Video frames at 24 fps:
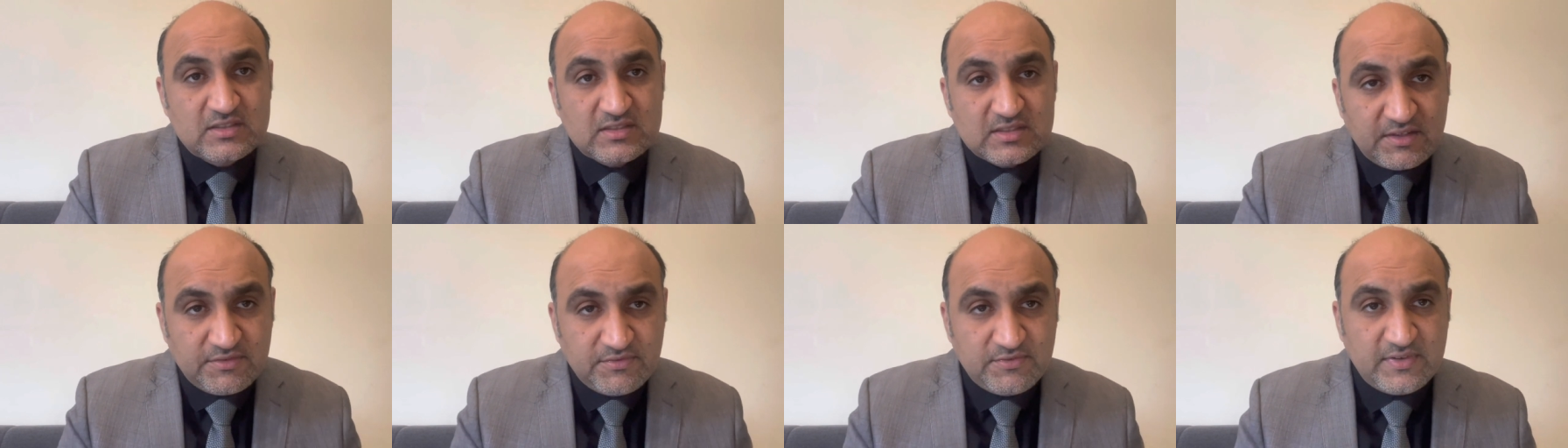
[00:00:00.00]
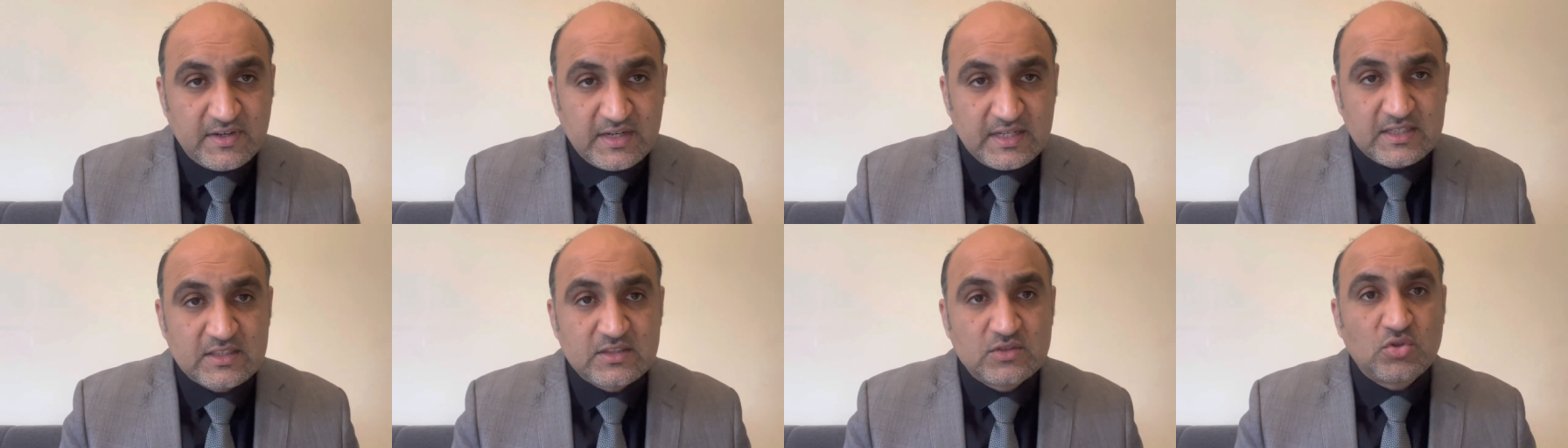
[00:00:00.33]

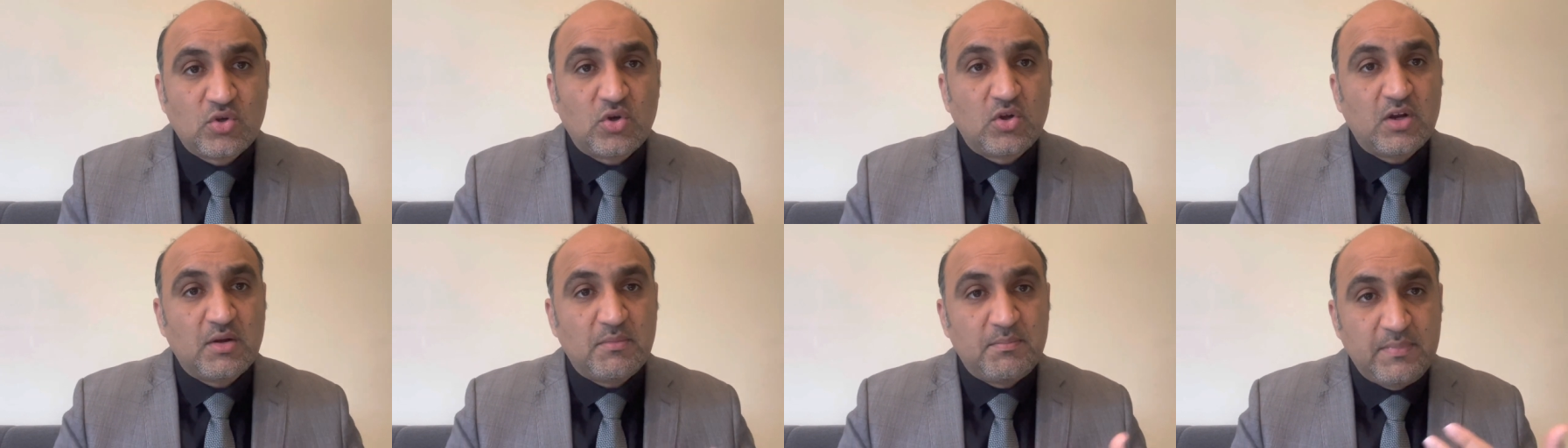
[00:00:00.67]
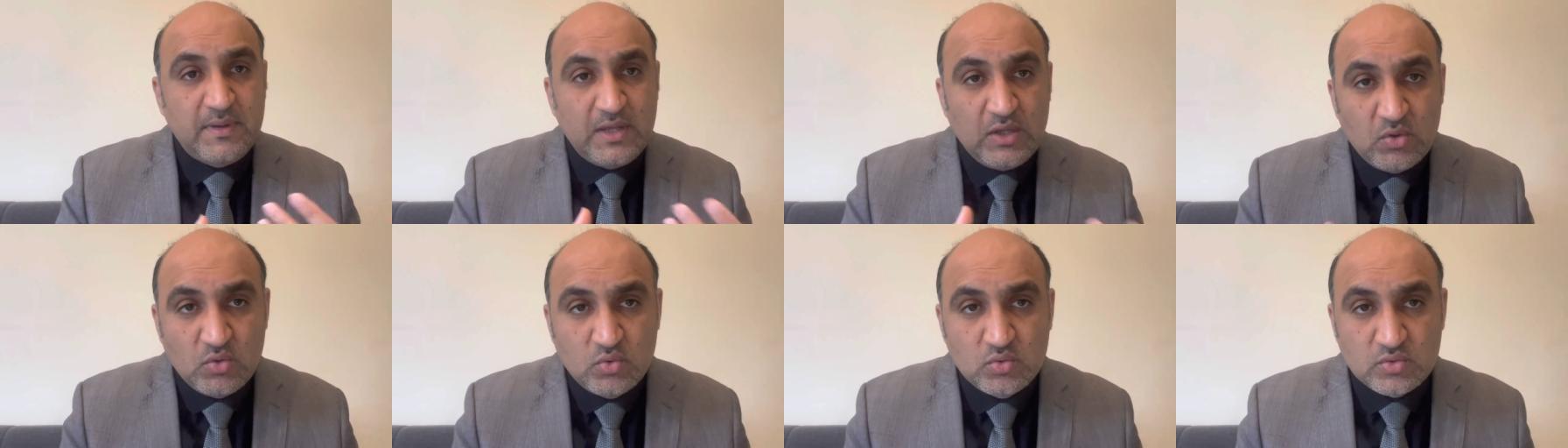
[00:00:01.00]
sufferings or
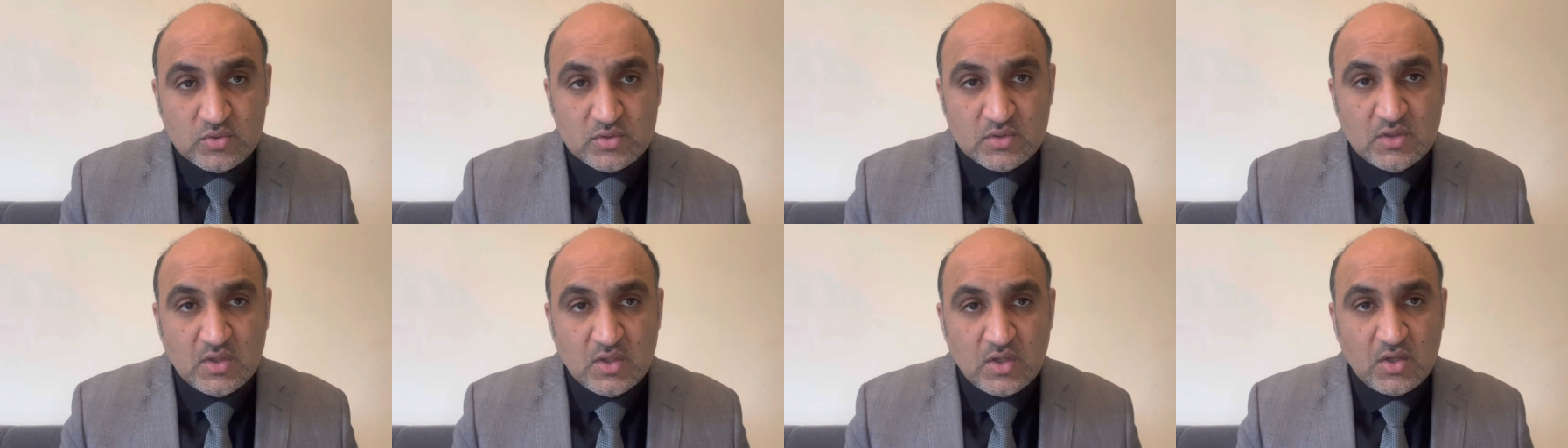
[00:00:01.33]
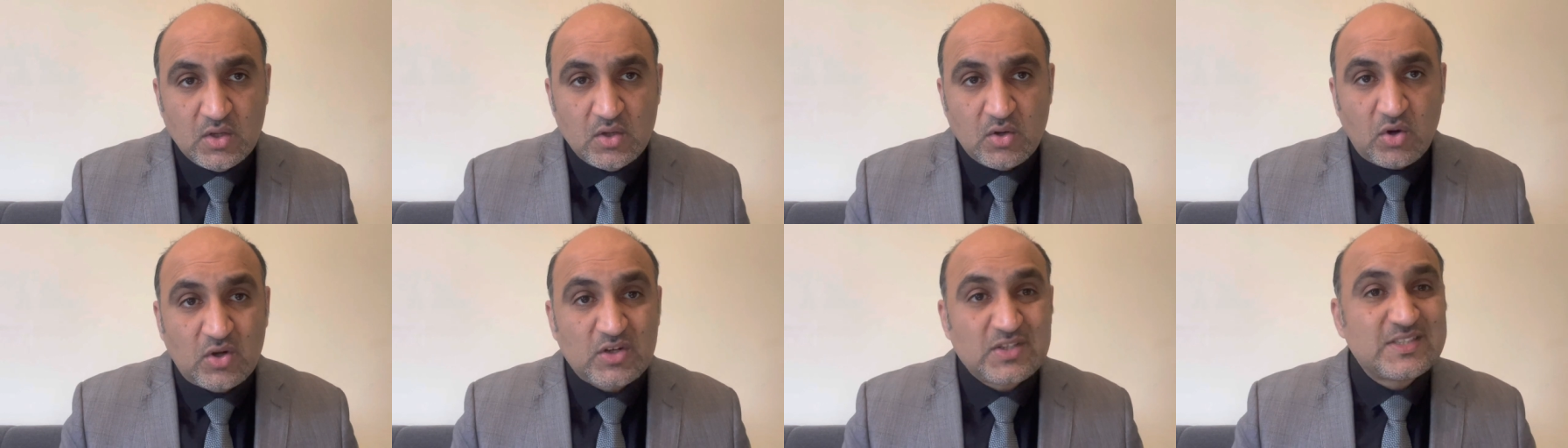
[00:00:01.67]
abuse
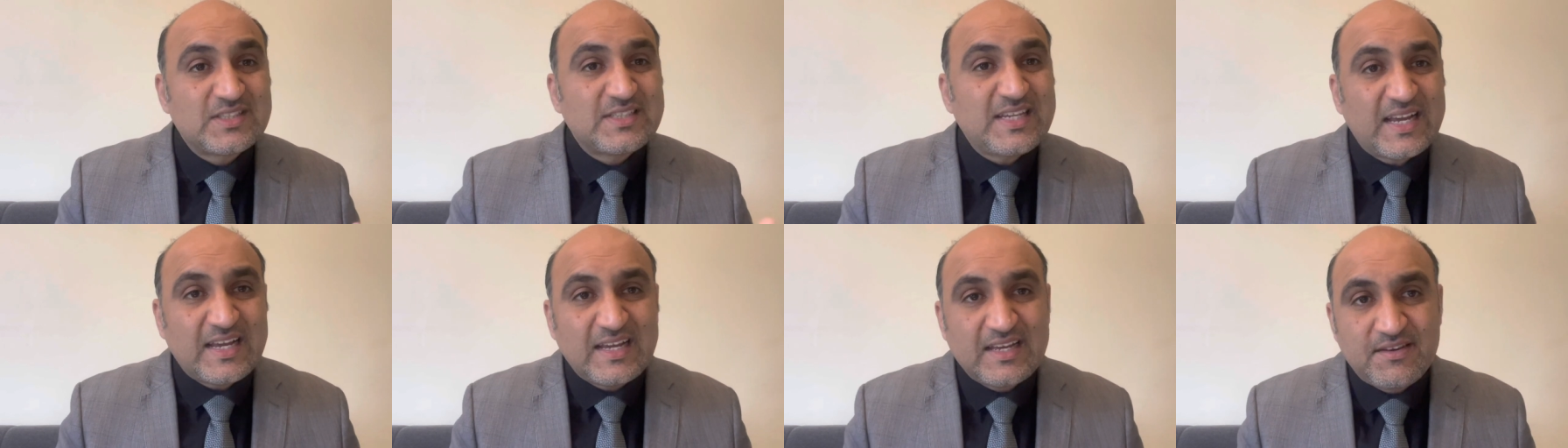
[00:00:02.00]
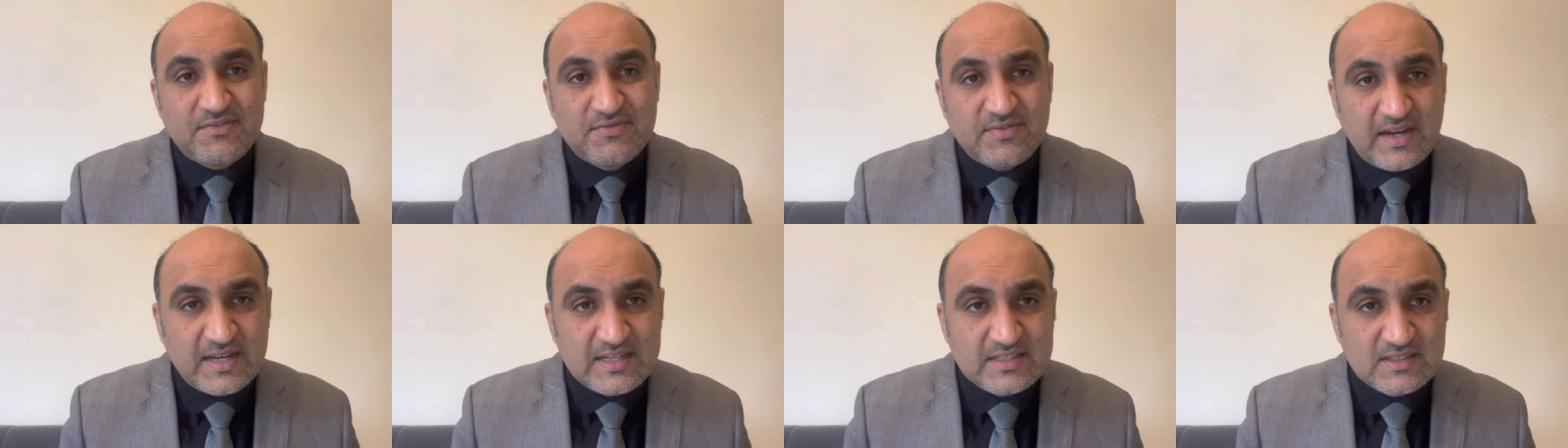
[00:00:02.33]
or
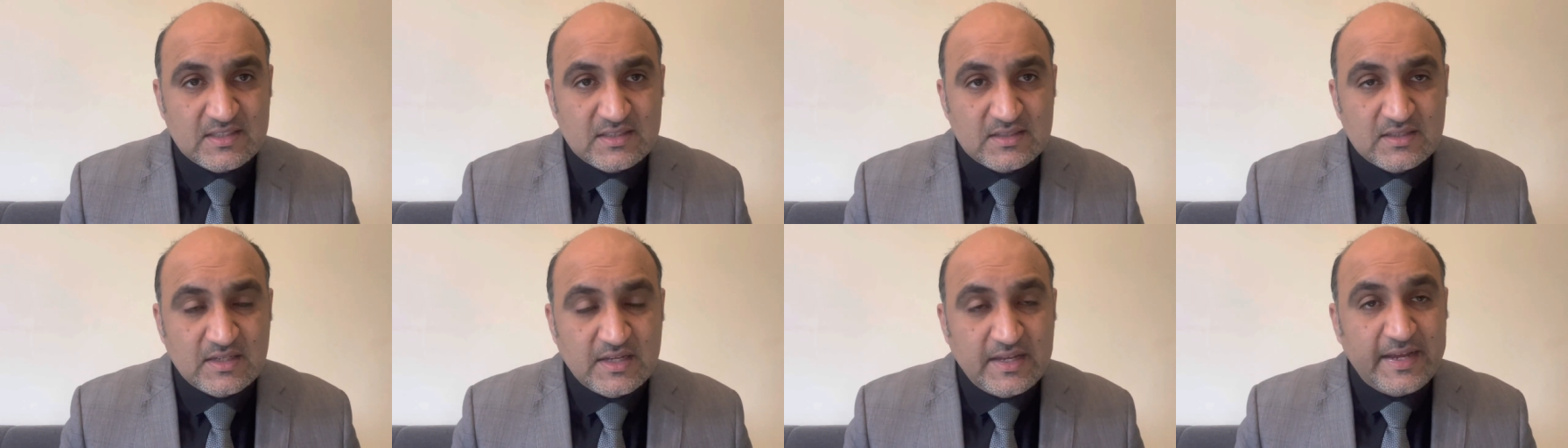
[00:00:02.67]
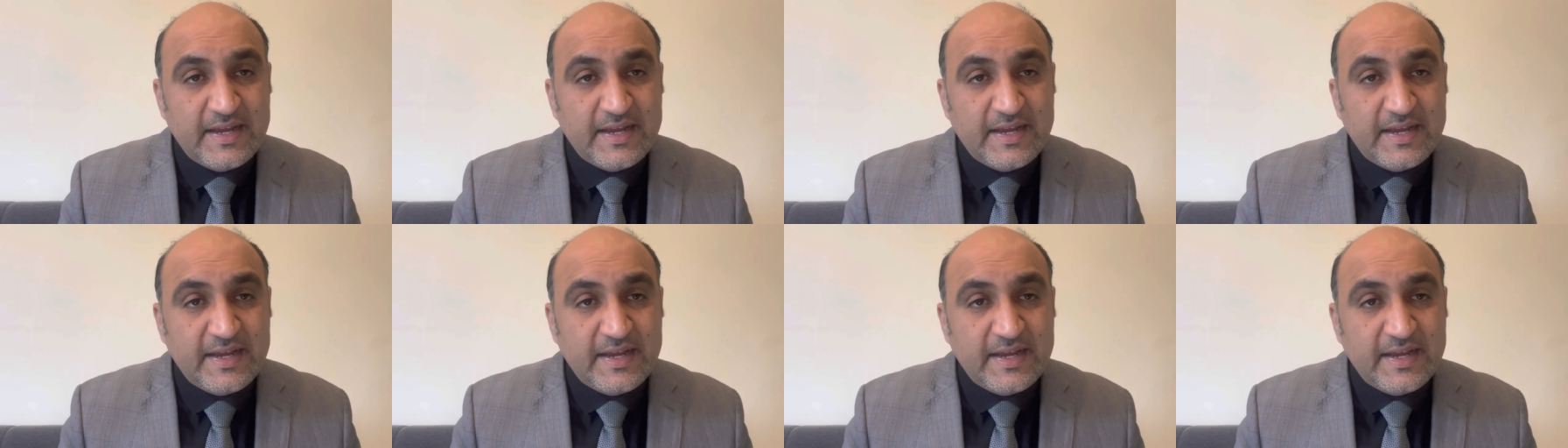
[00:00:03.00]
sacrifices